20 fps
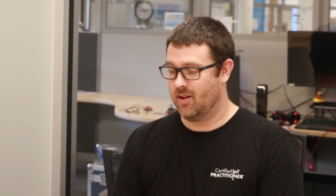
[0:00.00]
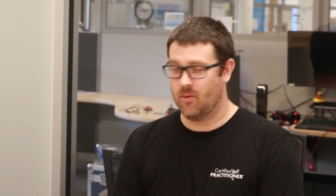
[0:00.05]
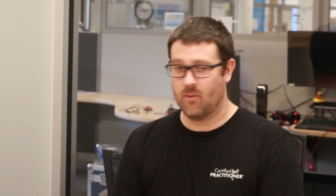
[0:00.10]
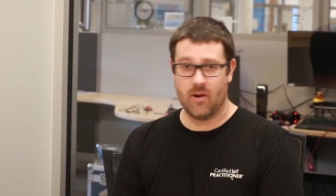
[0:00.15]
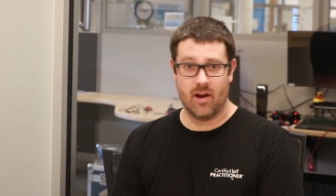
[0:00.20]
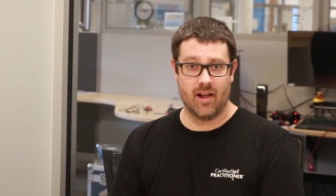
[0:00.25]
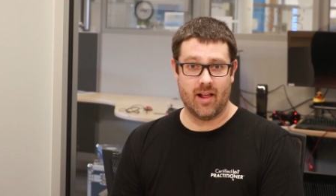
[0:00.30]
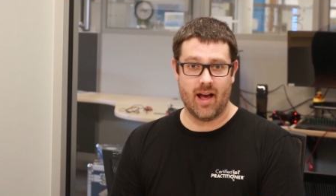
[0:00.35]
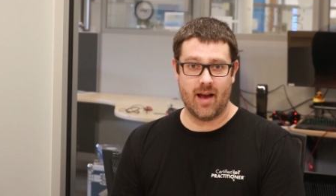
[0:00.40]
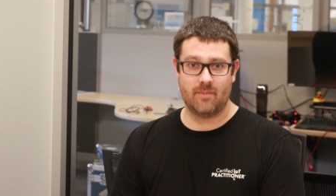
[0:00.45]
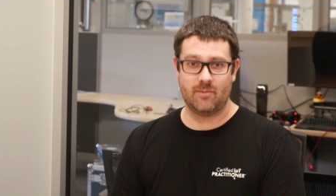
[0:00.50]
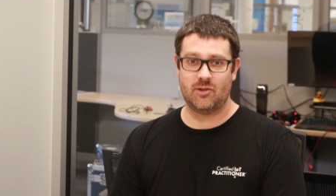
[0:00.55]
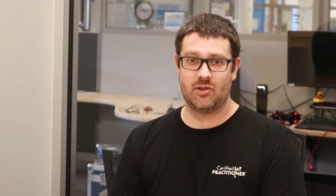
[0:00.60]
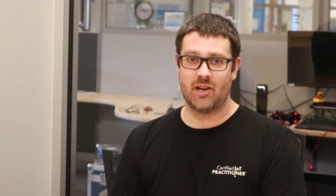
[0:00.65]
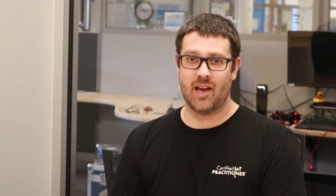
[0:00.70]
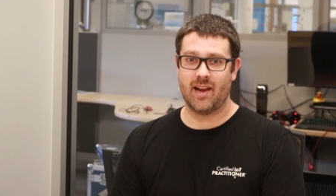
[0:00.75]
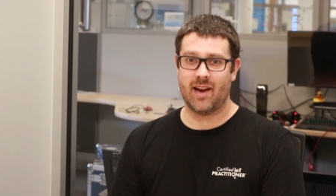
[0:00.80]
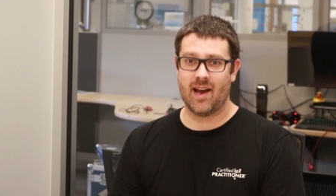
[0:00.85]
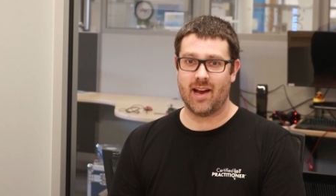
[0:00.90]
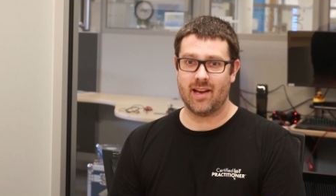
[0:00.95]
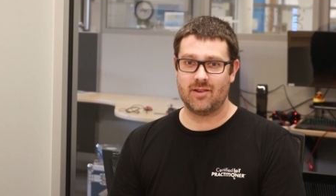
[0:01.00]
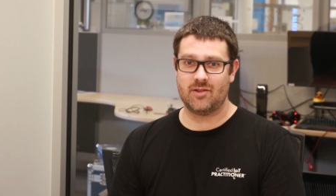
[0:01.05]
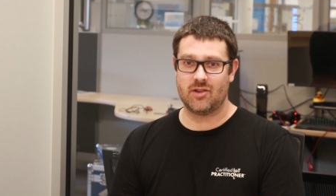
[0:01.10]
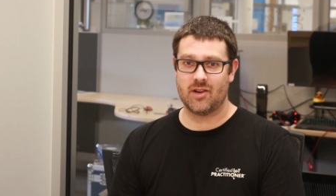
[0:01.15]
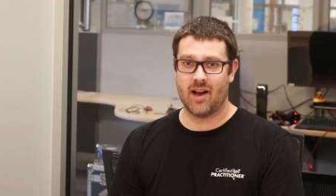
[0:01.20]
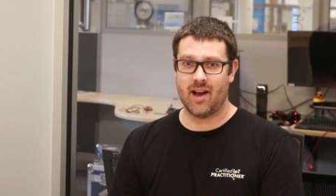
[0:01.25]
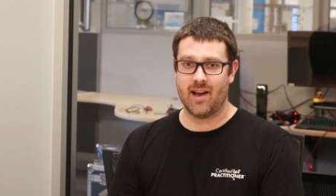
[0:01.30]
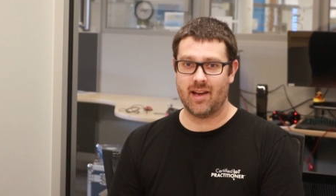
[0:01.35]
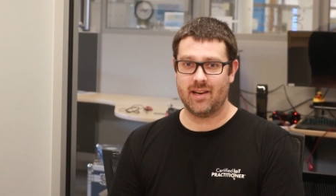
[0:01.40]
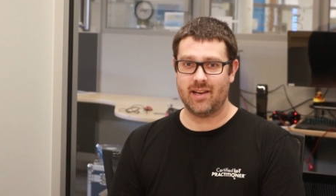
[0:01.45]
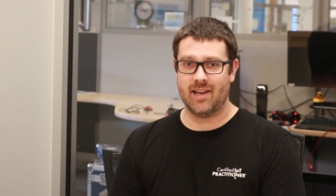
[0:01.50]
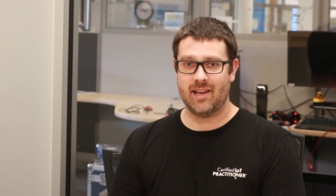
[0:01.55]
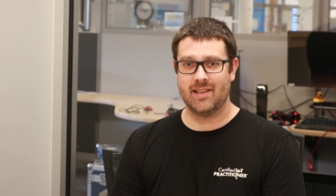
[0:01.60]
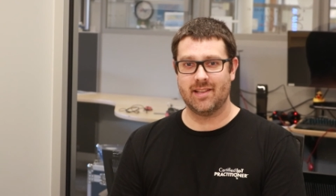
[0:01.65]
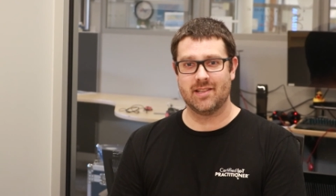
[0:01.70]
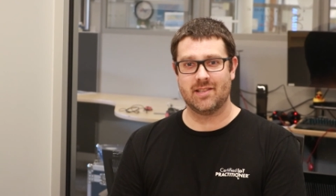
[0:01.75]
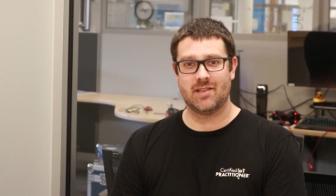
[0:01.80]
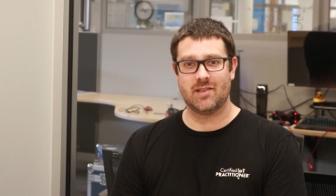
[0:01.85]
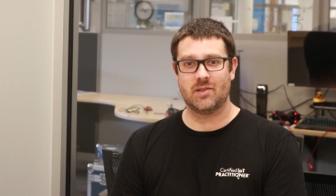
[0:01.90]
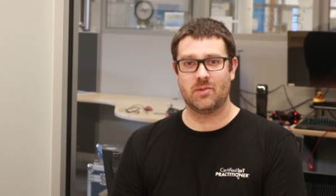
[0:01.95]
Well, I'm Jedi Jon, and
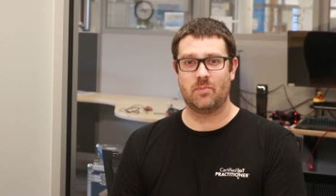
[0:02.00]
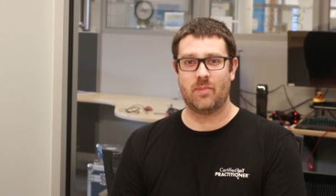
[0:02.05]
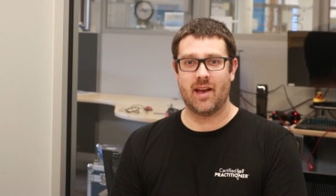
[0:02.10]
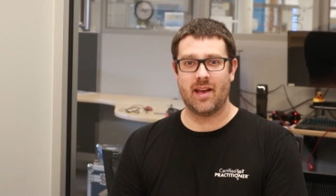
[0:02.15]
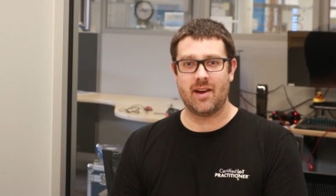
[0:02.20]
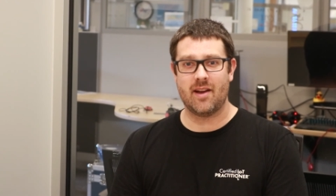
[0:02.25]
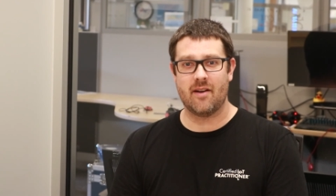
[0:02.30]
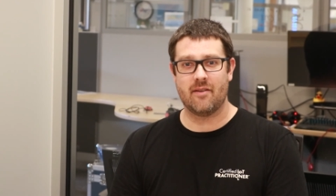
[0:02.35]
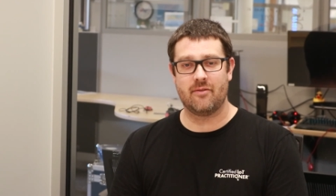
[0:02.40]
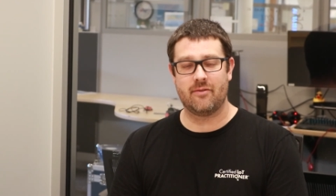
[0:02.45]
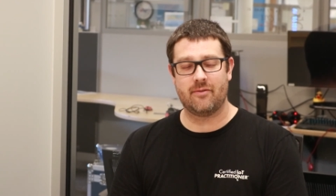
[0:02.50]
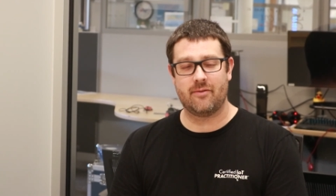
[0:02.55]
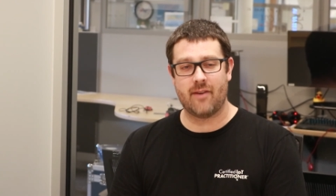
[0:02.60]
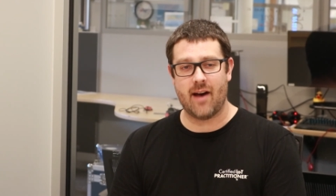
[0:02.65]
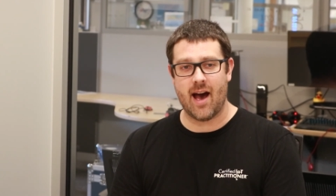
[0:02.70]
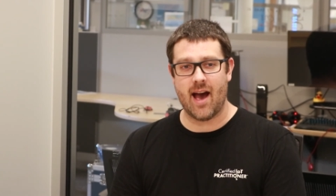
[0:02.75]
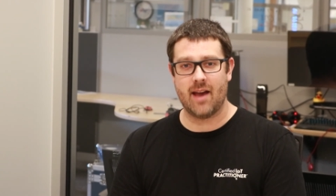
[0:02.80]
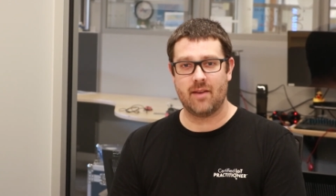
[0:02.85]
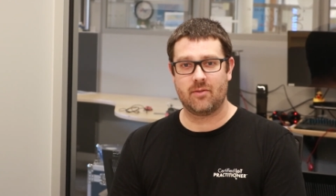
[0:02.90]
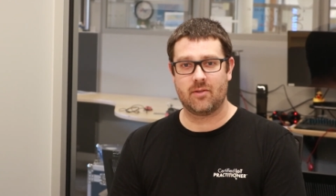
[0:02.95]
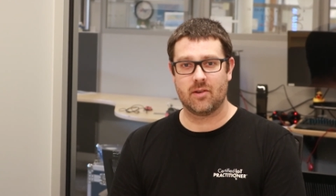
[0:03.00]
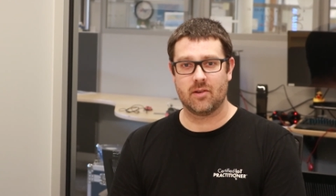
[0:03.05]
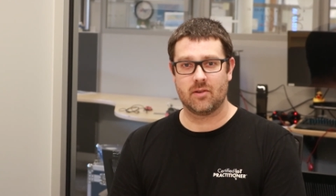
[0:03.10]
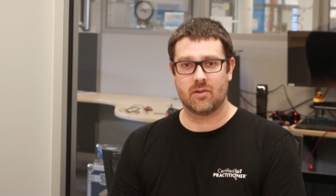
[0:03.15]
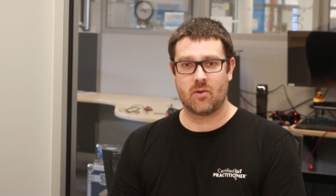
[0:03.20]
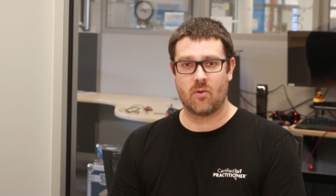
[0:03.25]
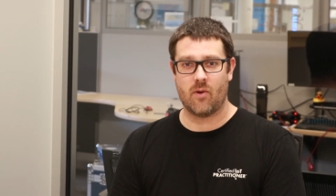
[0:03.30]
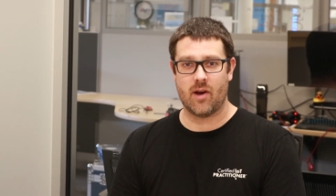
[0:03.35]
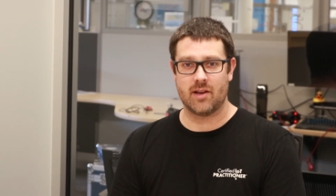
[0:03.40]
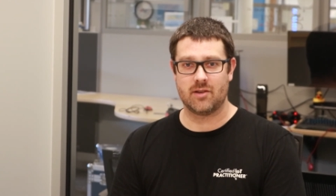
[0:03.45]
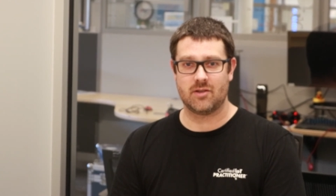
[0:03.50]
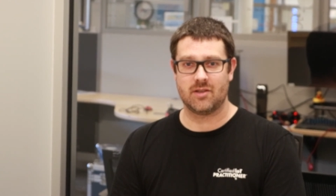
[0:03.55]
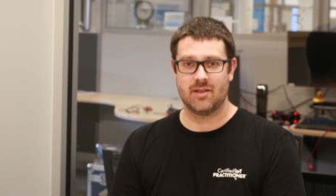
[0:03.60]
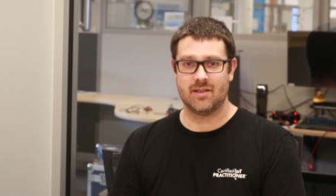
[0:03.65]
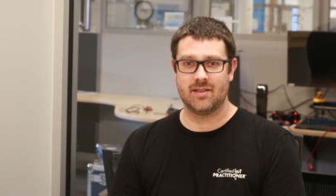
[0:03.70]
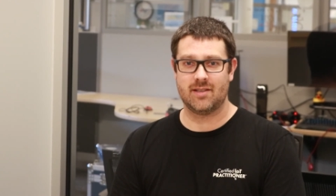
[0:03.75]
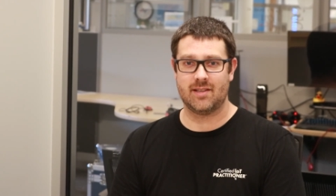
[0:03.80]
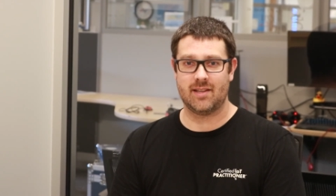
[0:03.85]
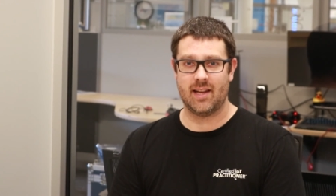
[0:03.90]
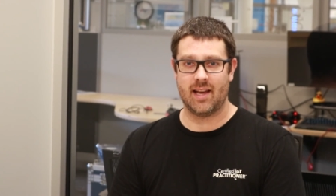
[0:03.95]
this has been 5 Good
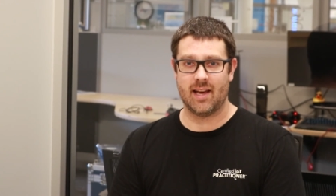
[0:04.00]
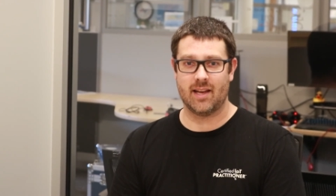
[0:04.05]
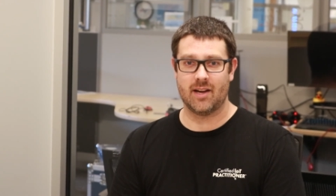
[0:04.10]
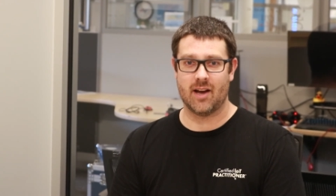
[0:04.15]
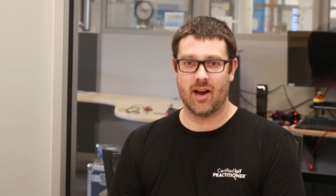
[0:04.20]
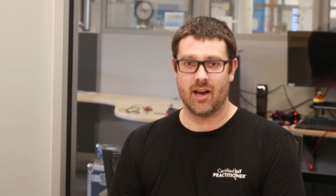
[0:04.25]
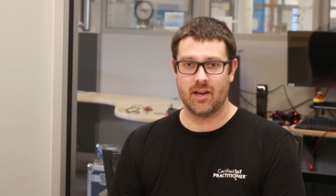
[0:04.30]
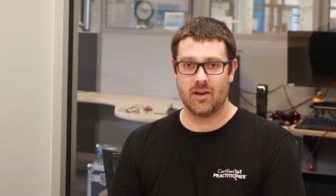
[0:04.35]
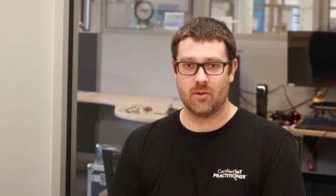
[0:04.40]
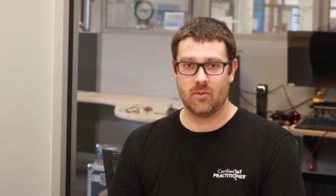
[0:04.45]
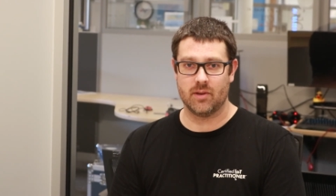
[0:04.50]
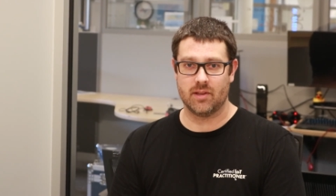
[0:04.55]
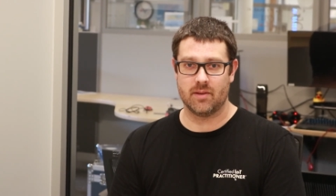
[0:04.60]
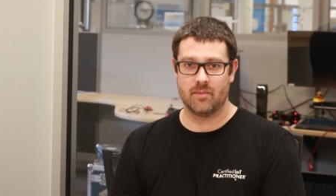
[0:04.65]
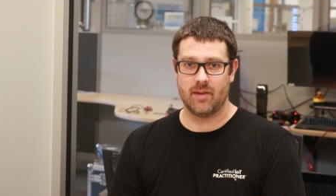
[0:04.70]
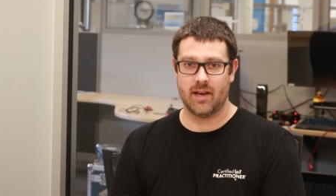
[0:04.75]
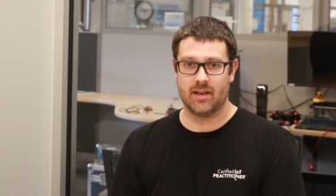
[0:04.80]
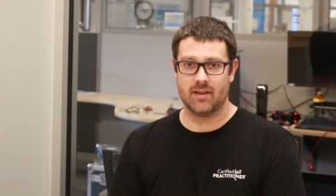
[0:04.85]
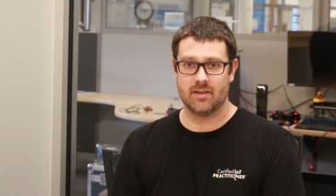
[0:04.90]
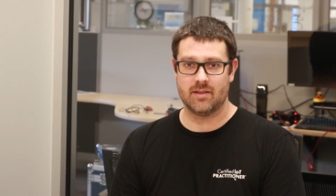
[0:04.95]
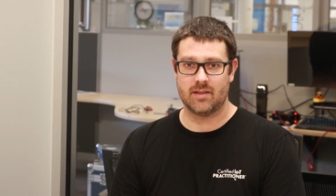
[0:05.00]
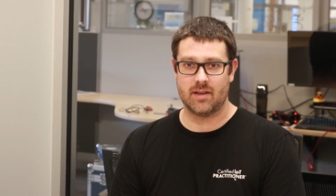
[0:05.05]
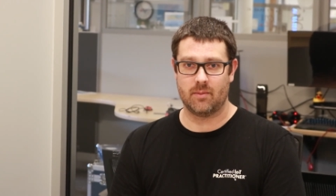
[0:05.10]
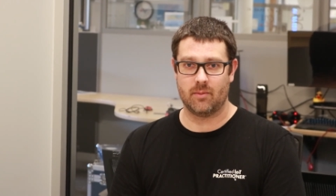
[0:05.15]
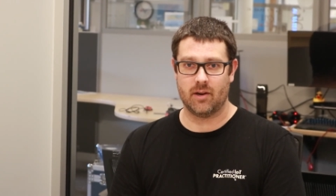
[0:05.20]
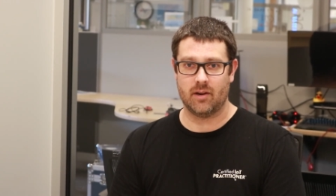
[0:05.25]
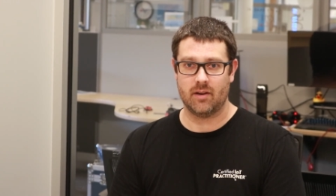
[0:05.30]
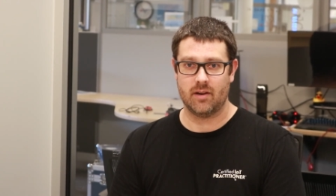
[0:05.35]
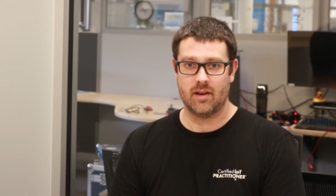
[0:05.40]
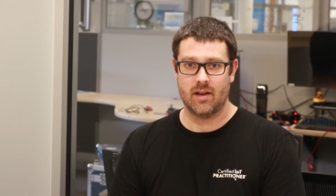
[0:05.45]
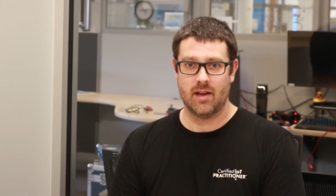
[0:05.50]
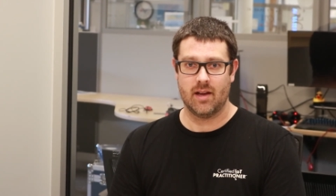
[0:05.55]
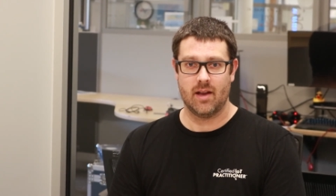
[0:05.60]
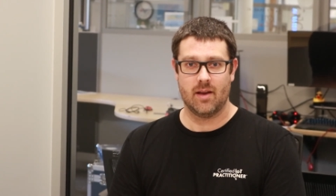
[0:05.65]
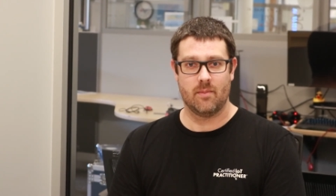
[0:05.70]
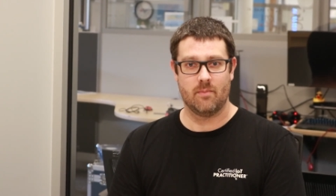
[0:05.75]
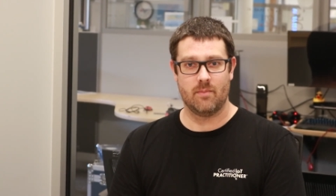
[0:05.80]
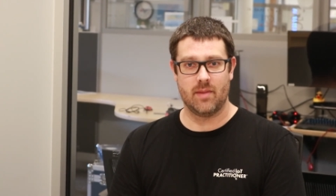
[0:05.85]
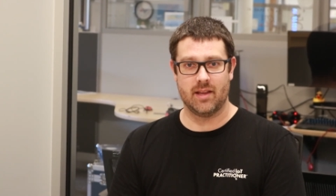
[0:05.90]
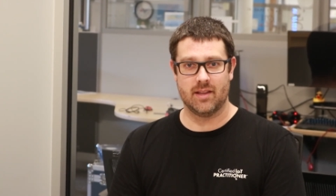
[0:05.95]
Questions today on ITIL with Amanda Zimmer.
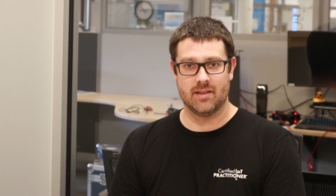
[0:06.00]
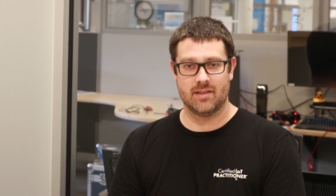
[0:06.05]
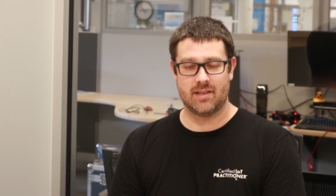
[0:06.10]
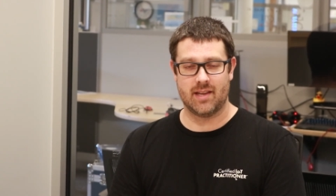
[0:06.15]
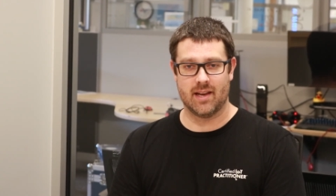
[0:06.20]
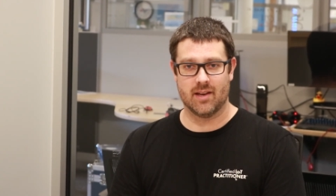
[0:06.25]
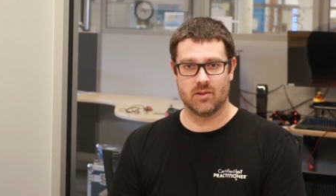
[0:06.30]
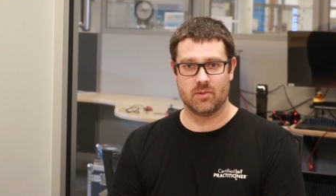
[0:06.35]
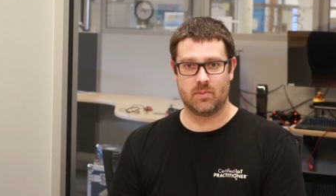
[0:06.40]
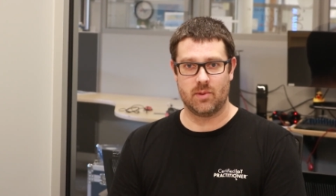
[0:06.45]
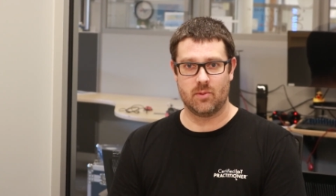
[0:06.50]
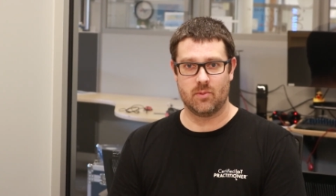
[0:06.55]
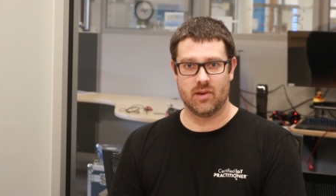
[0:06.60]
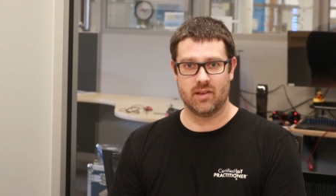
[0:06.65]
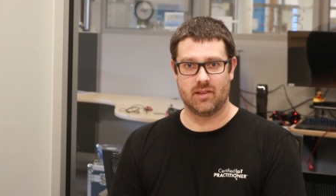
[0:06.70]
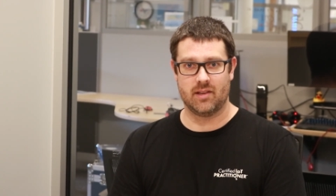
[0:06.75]
May the sales be with